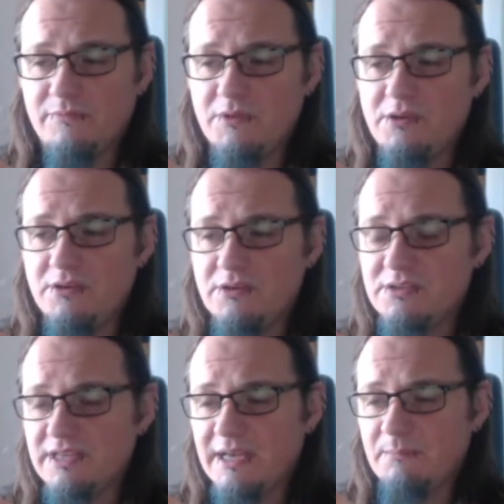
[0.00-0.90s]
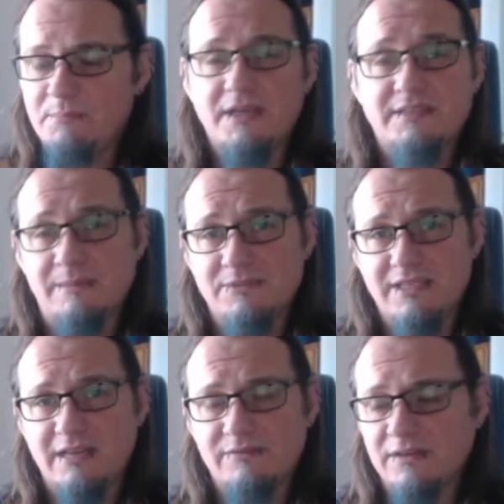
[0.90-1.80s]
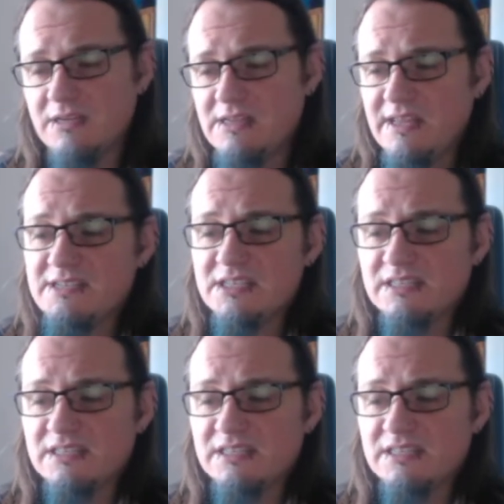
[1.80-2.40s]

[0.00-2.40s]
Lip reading: You can use them, mix them together. They're just